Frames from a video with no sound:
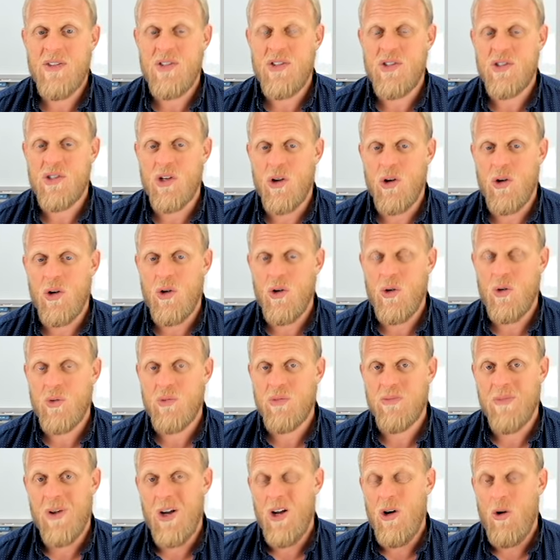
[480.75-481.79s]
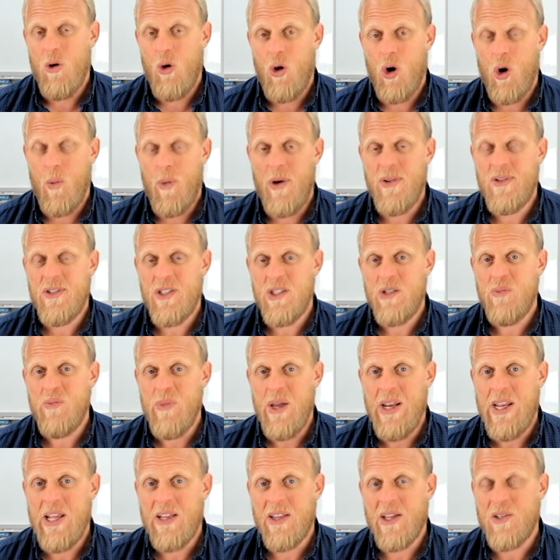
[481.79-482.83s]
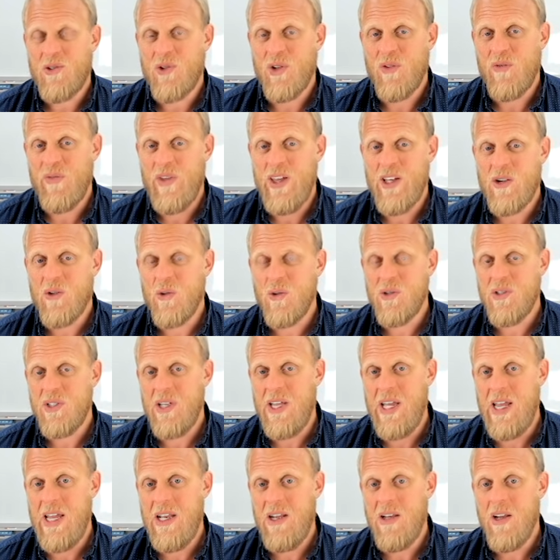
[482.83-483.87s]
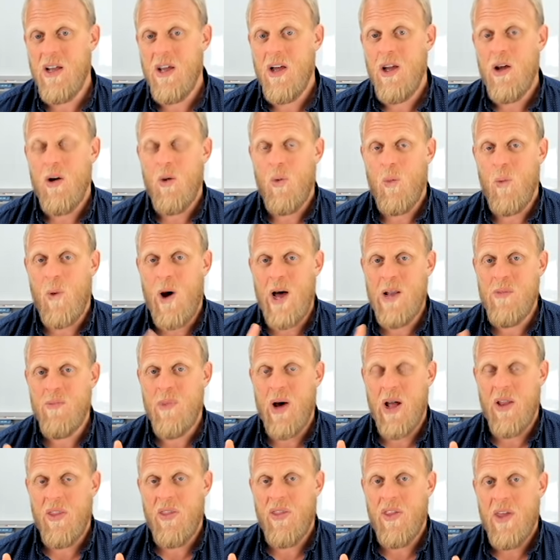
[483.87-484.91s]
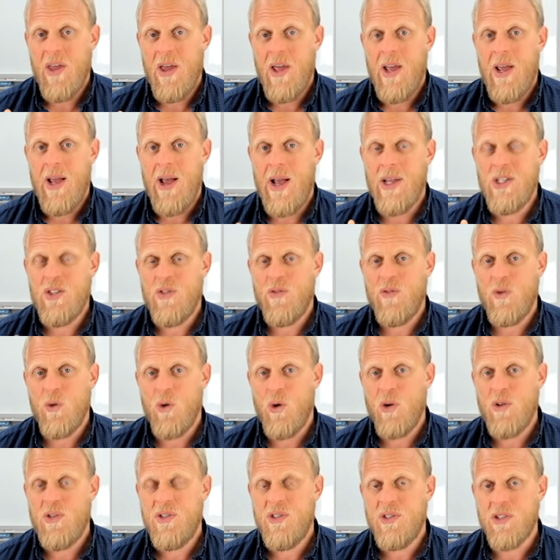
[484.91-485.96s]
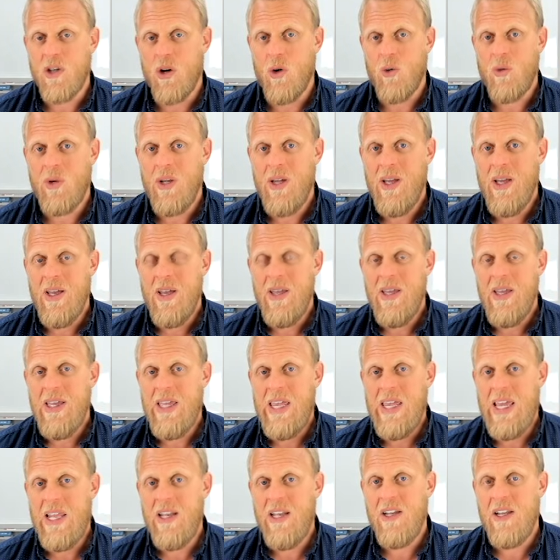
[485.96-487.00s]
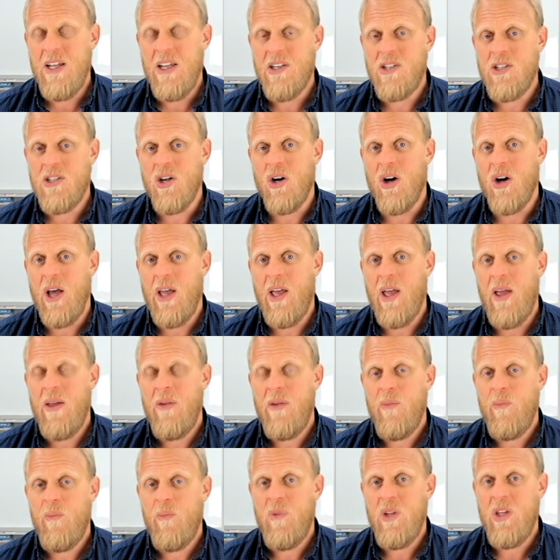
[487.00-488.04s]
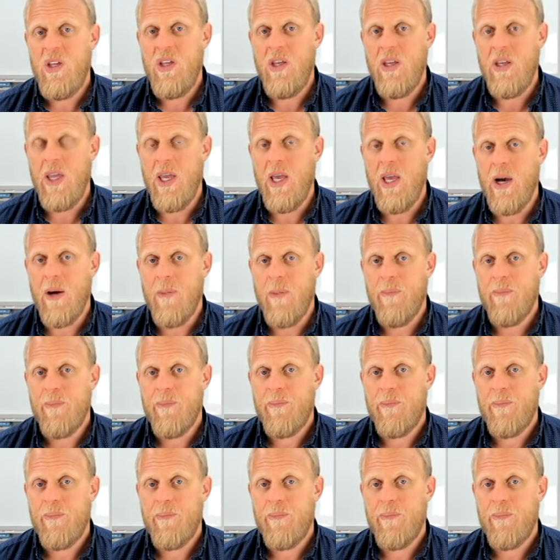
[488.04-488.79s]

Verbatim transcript: sold almost as many electric vehicles in one month as Ford sold in an entire year